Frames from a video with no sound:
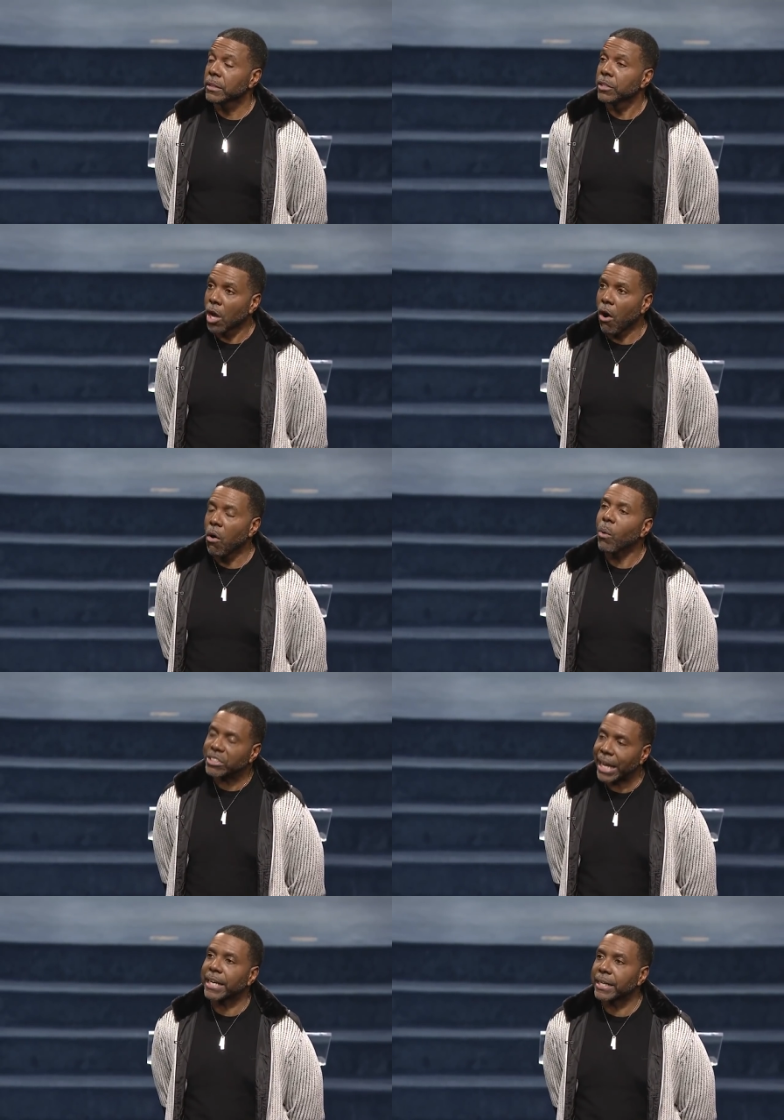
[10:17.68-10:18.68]
No. Well,
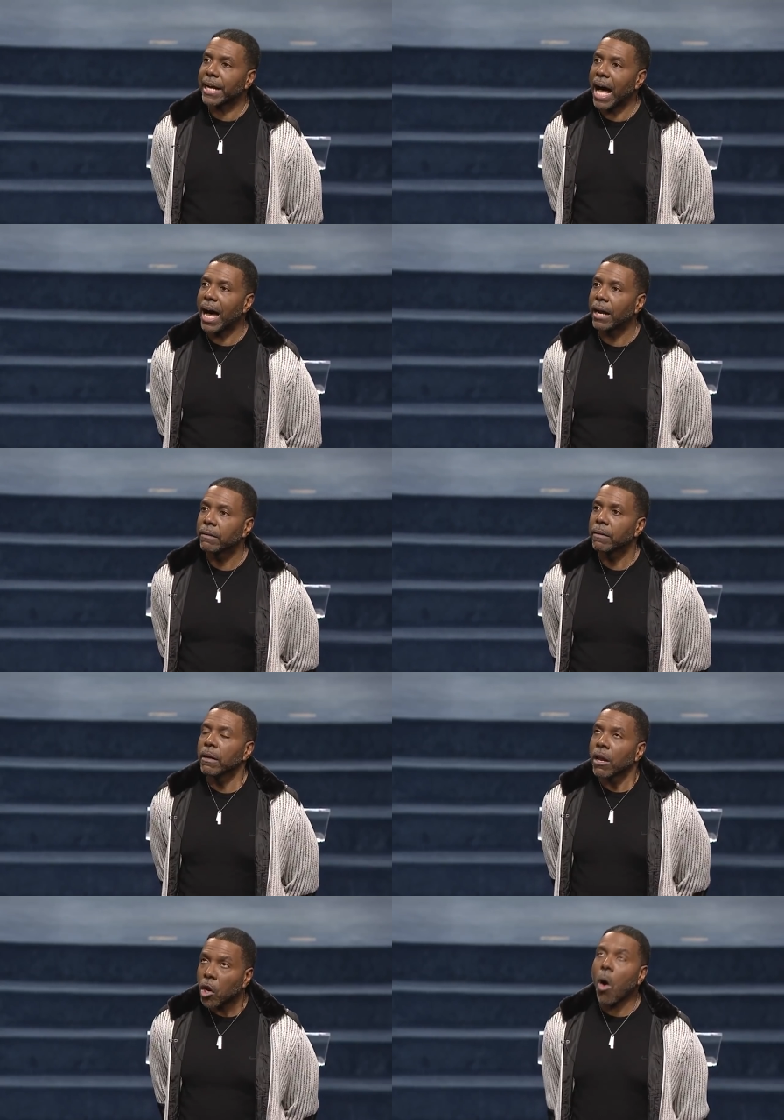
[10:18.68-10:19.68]
take it to God.
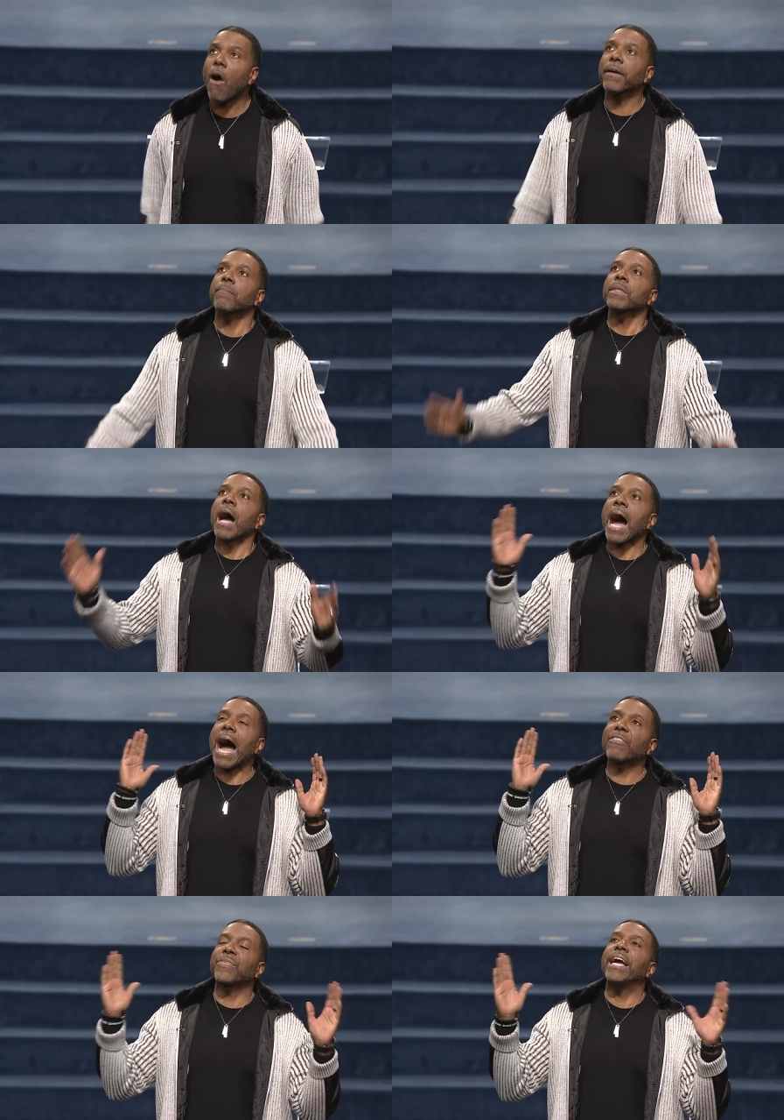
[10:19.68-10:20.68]
Lord,
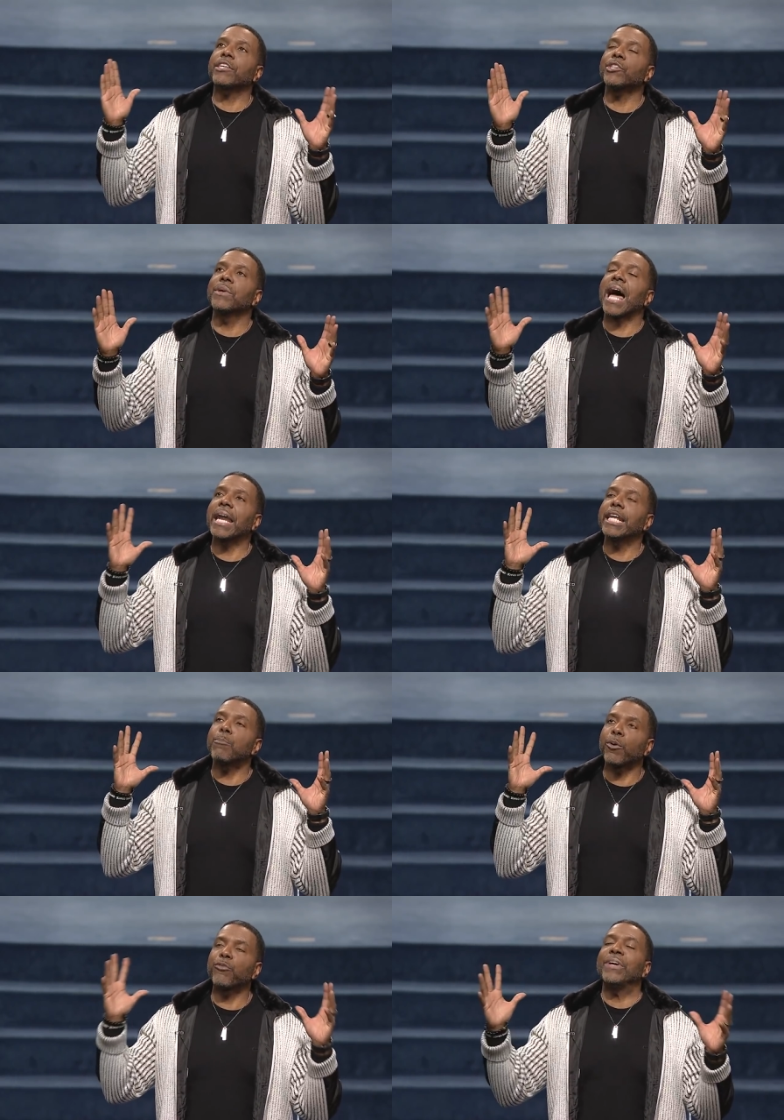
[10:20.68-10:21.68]
I thank you and I
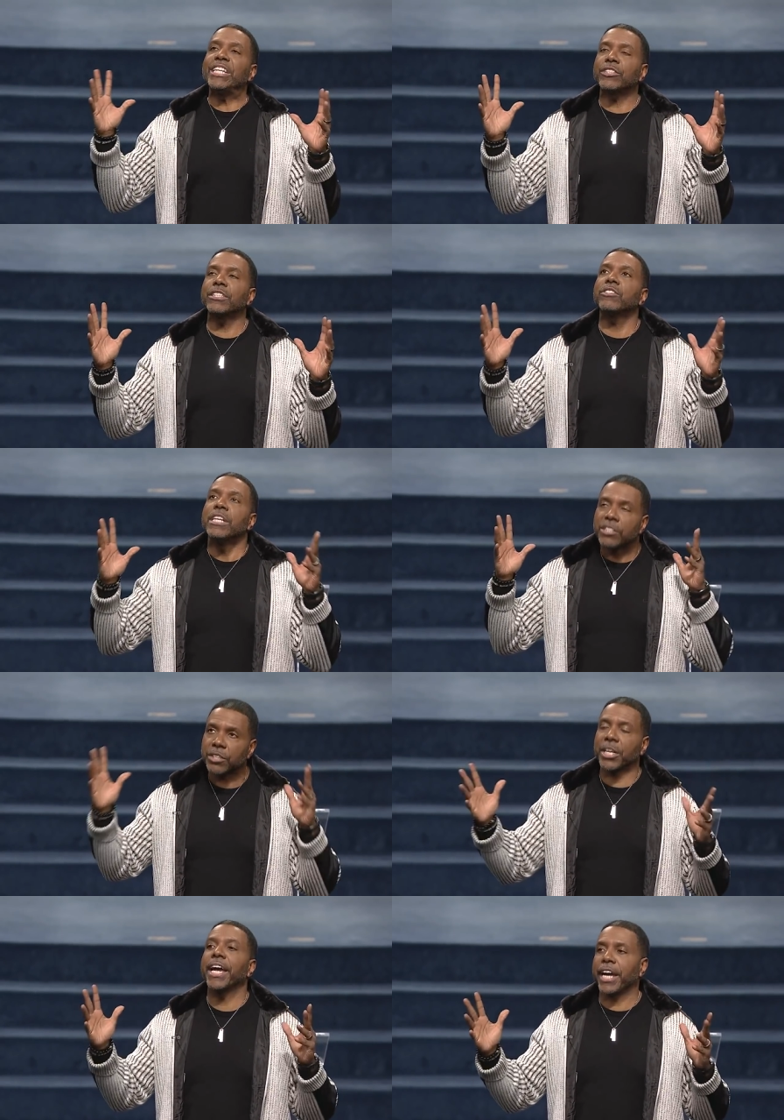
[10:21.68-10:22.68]
need provisions to
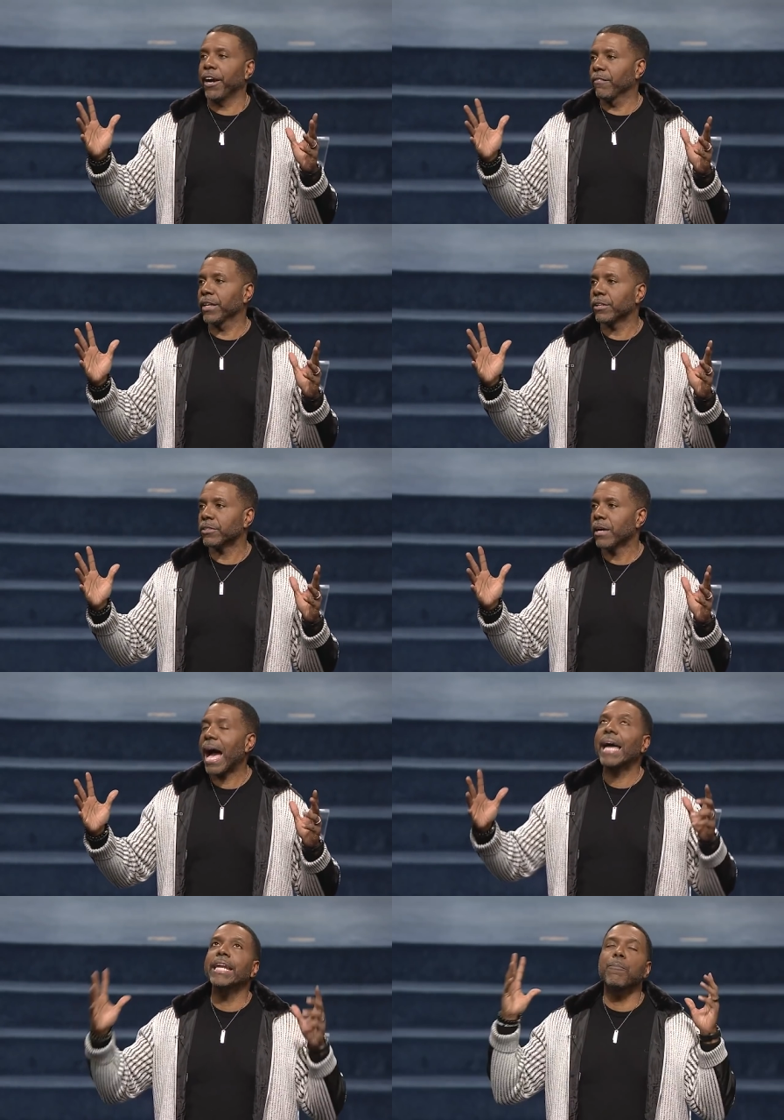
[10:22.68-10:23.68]
take care of this.
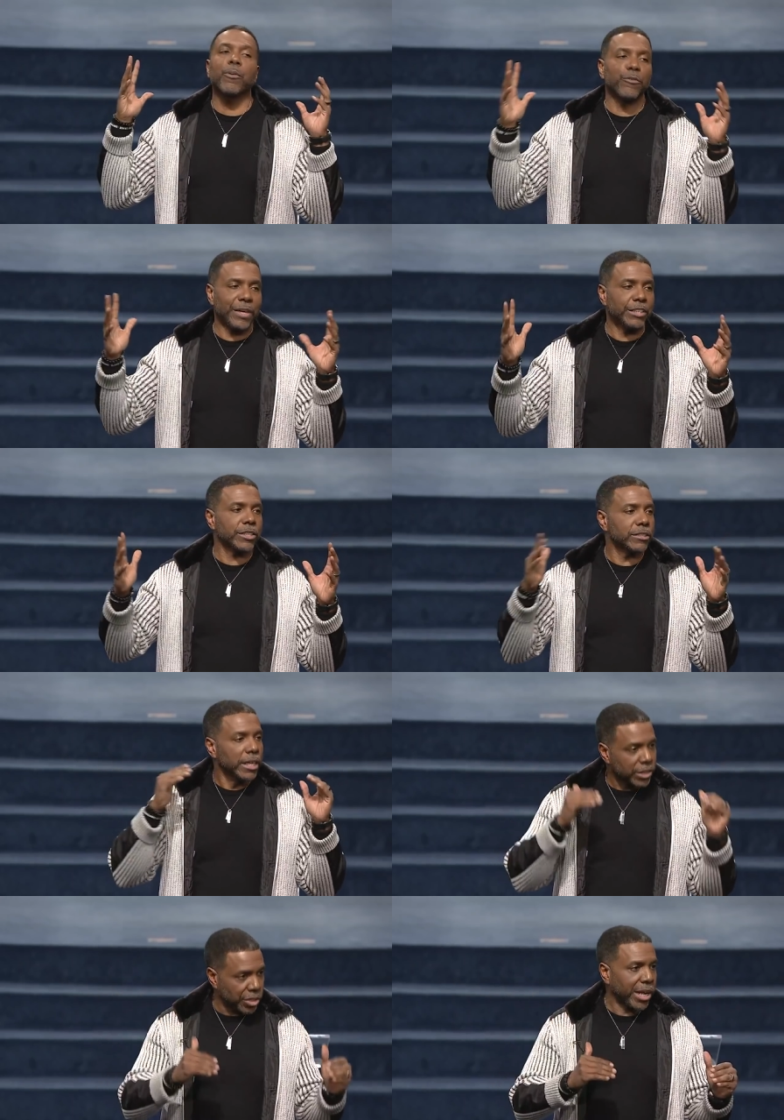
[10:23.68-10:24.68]
I need provisions
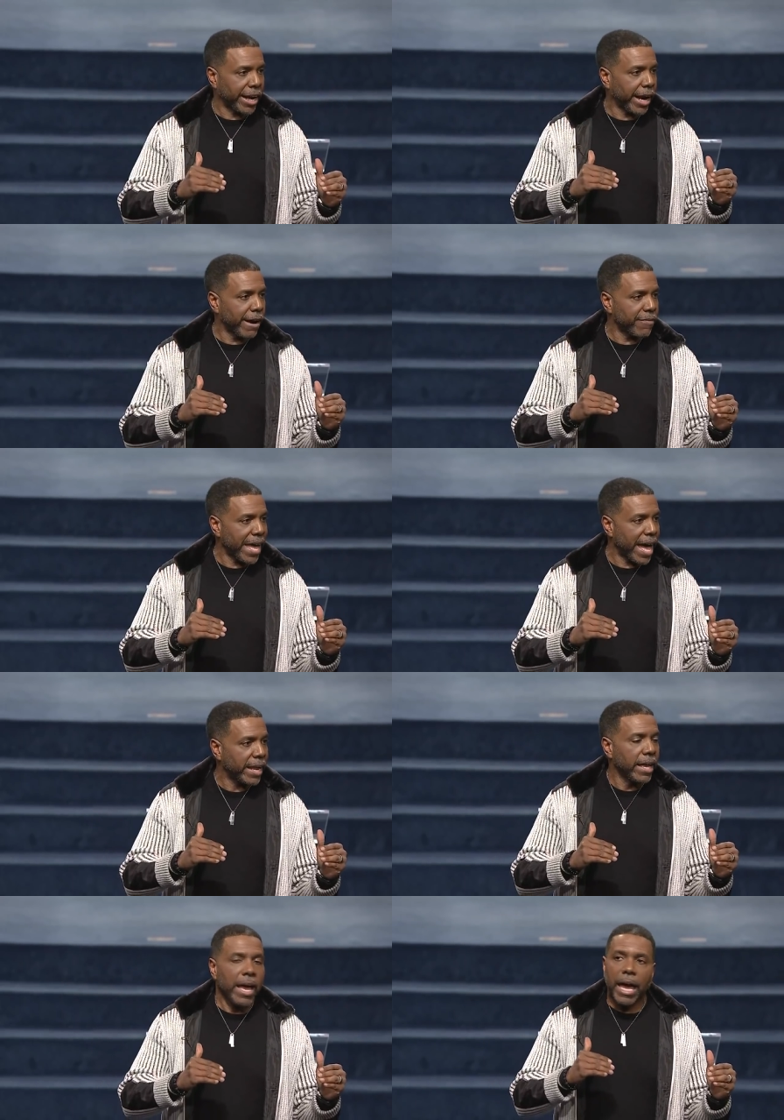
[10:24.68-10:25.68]
to take care of
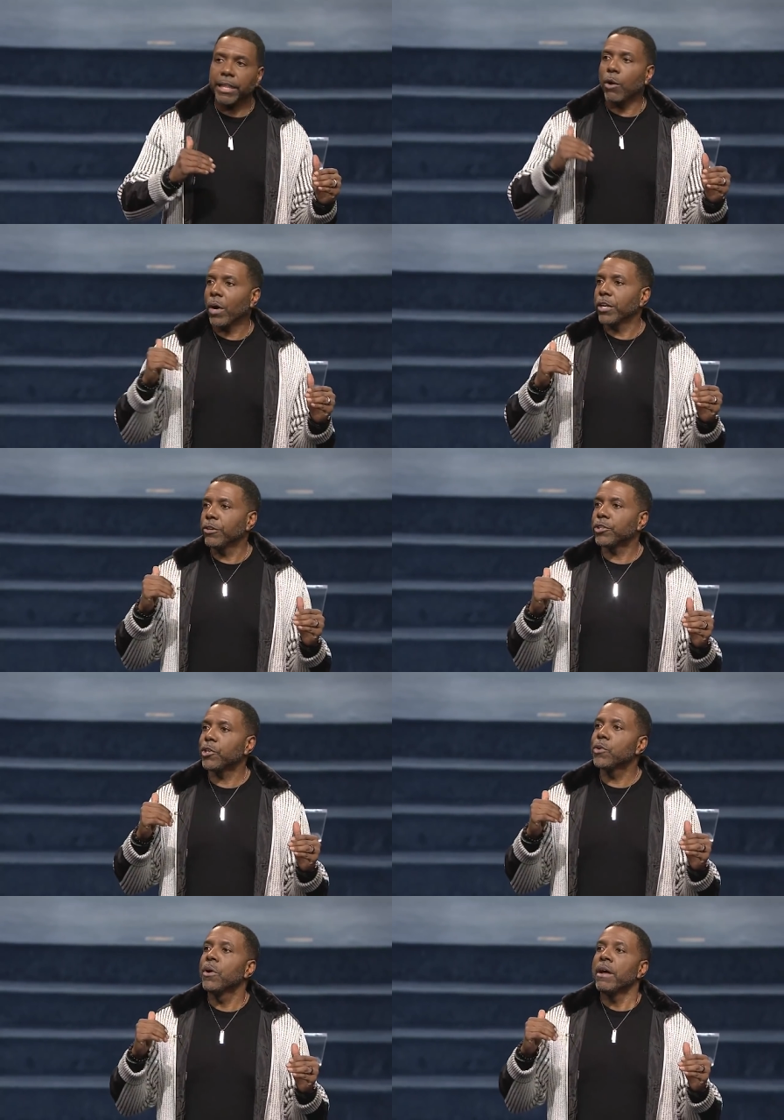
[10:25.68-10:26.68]
that. And then what do you
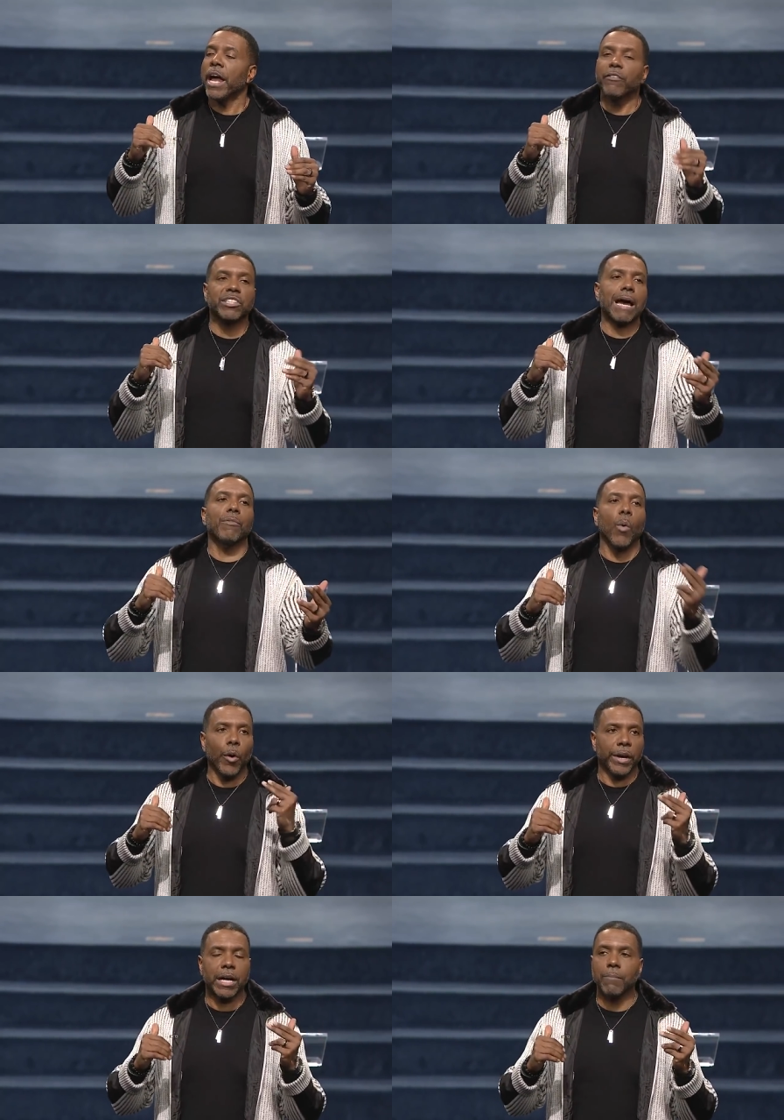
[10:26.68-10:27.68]
do every time the
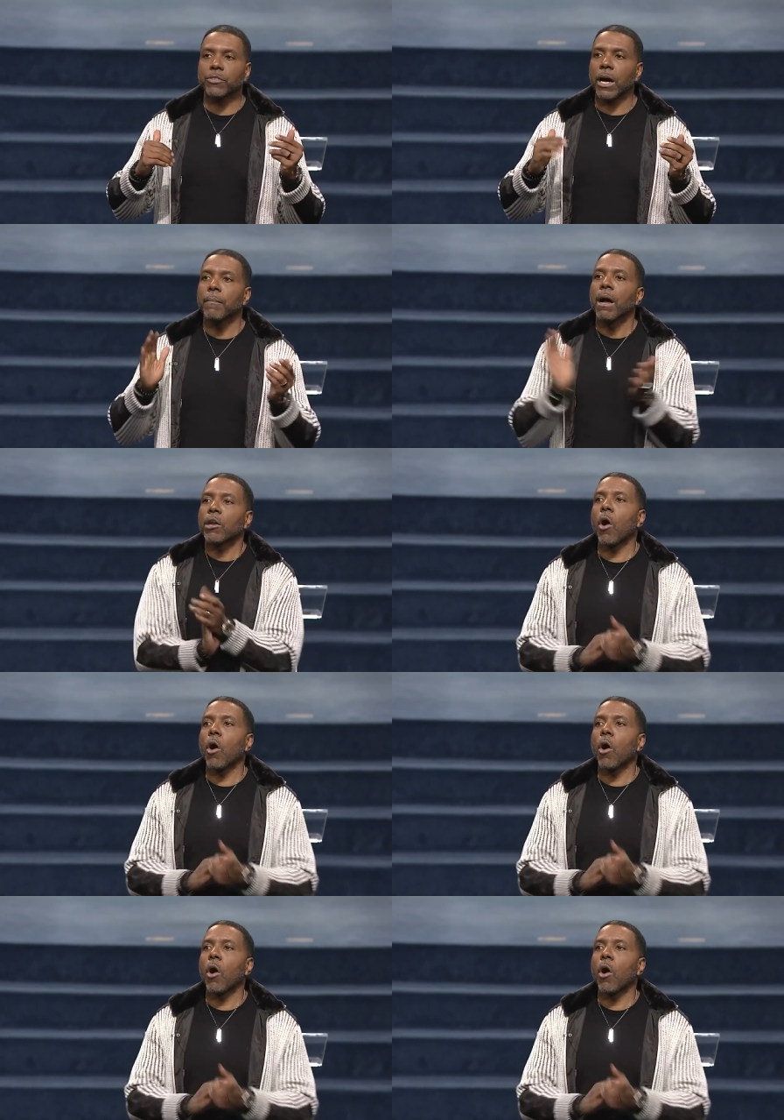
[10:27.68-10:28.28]
worry comes up?